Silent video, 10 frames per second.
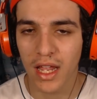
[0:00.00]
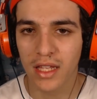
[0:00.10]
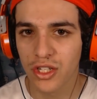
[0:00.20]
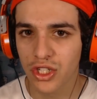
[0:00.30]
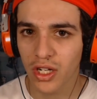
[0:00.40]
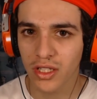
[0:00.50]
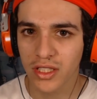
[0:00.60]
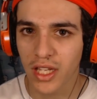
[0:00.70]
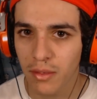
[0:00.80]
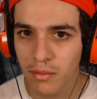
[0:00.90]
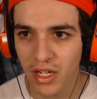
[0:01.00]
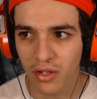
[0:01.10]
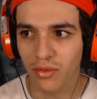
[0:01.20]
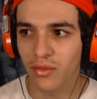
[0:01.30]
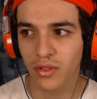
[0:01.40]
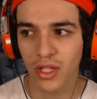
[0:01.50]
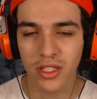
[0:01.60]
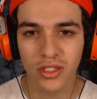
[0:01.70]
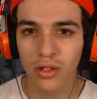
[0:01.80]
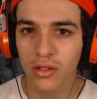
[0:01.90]
and the sharks came there.
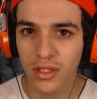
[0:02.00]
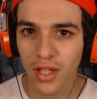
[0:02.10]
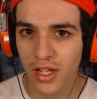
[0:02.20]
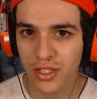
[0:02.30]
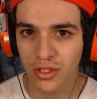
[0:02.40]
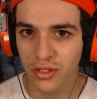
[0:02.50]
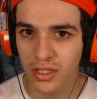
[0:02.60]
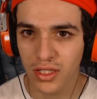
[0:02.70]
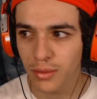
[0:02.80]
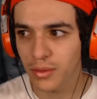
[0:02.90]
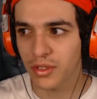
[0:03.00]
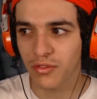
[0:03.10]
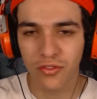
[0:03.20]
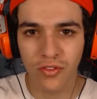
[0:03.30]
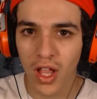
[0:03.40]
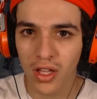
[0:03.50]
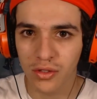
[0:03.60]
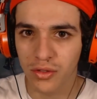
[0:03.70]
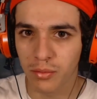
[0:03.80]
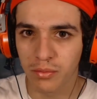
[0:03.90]
It's only logical that they would
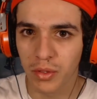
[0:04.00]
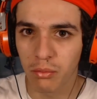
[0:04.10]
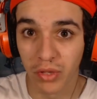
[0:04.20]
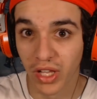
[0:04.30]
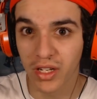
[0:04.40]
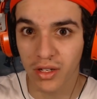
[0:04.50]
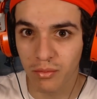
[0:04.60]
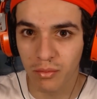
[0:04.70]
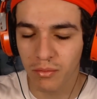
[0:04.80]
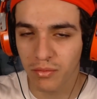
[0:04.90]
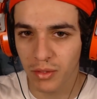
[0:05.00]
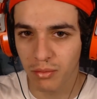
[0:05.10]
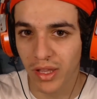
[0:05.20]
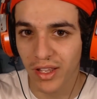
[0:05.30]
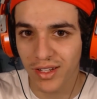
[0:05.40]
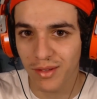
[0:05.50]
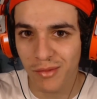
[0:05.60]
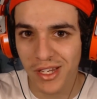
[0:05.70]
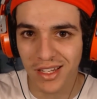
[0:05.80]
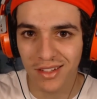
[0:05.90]
follow the bloody
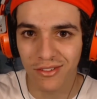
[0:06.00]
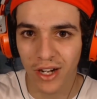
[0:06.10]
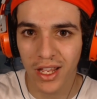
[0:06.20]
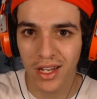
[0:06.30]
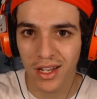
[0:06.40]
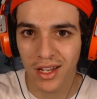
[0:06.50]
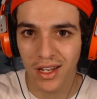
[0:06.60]
meat, right?